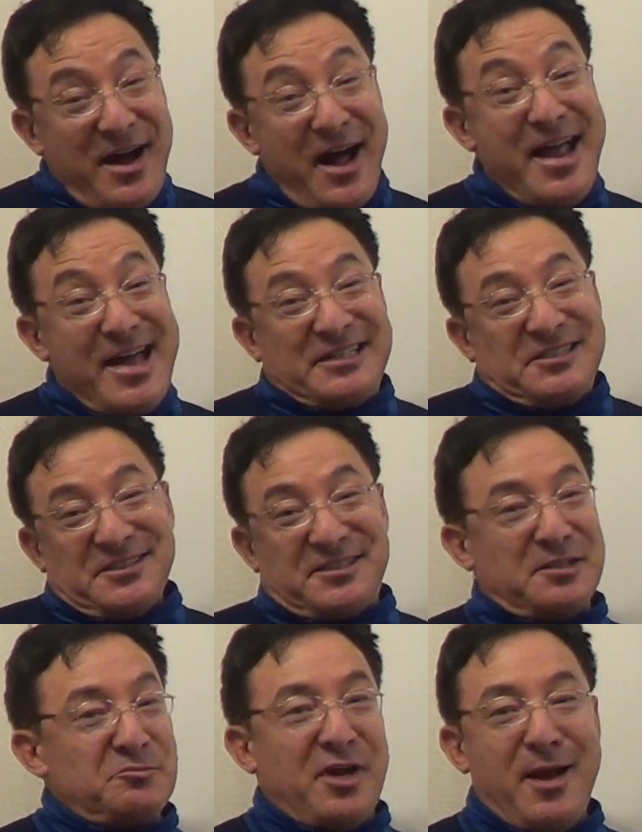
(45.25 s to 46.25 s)
I actually
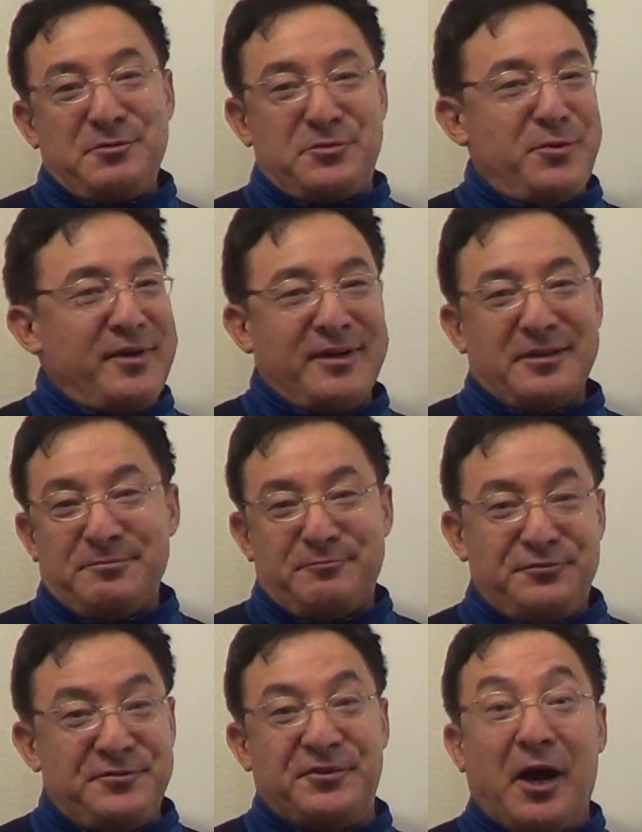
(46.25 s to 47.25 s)
sometimes bring a
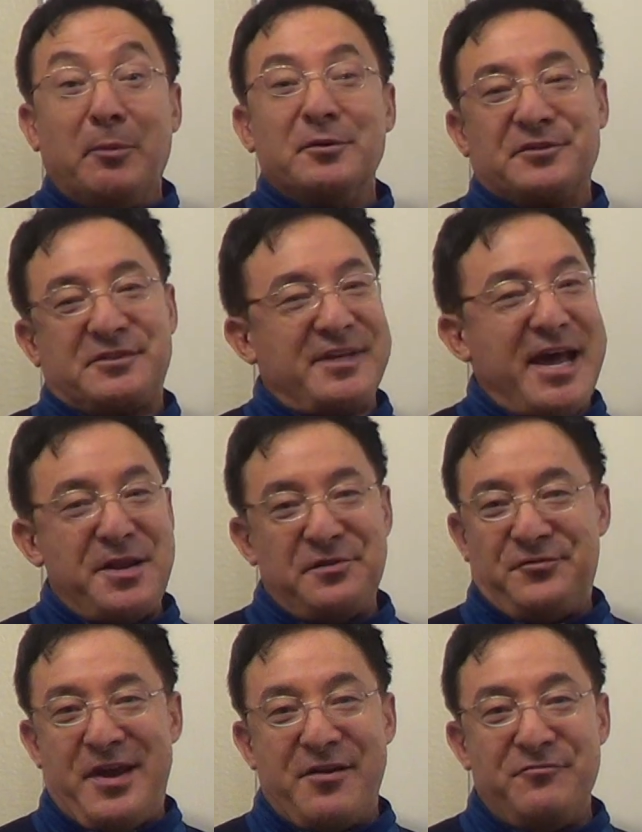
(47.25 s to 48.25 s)
double set
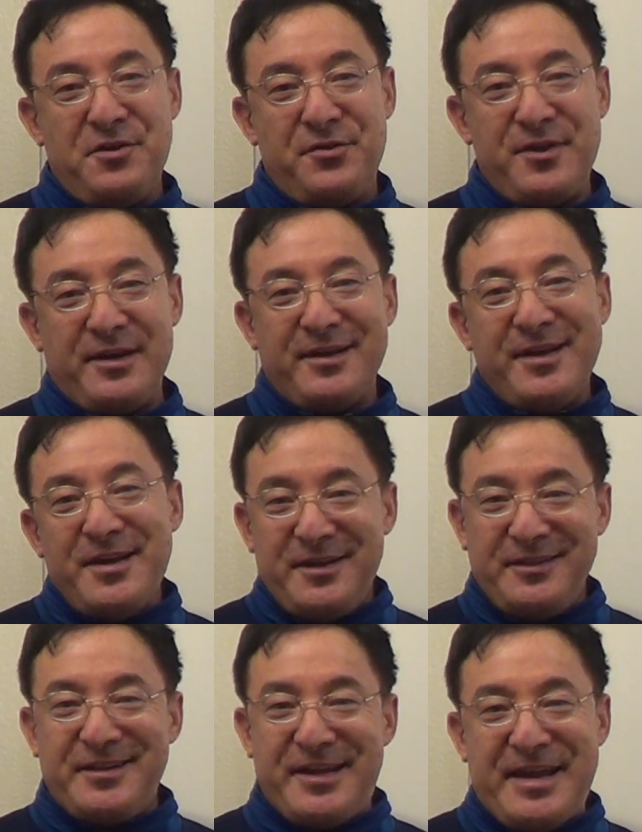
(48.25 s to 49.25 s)
of everything
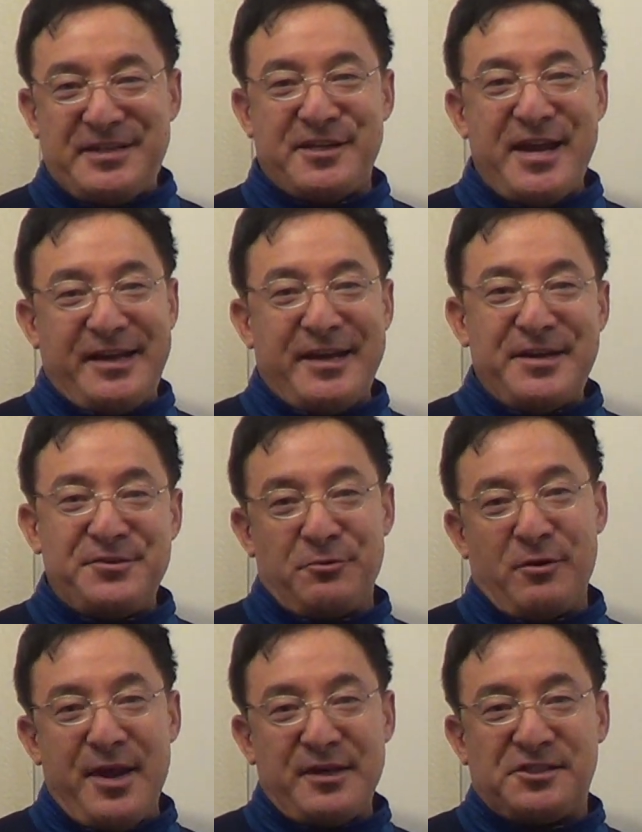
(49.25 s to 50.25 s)
in case I get
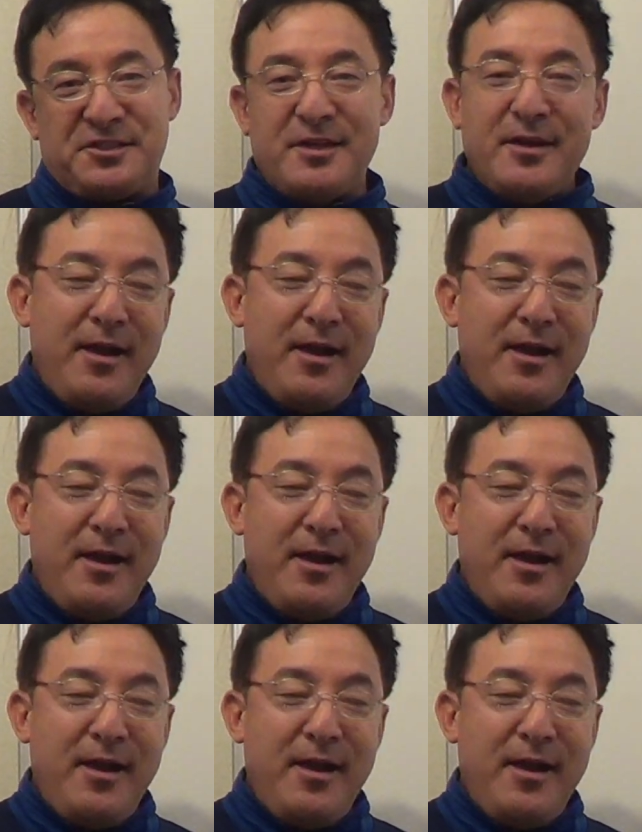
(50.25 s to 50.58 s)
drenched.